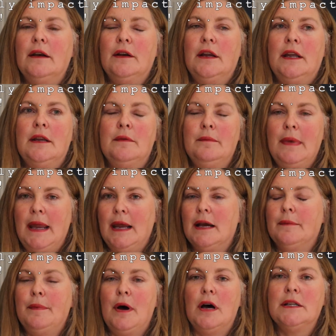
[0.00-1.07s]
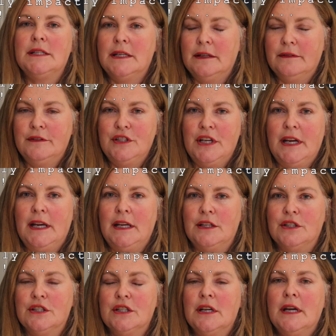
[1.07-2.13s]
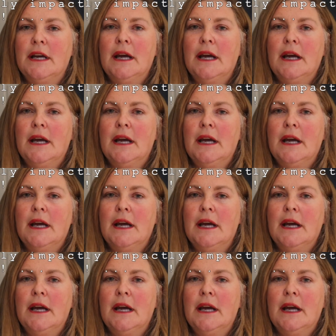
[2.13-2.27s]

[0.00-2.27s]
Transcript: can make a positive change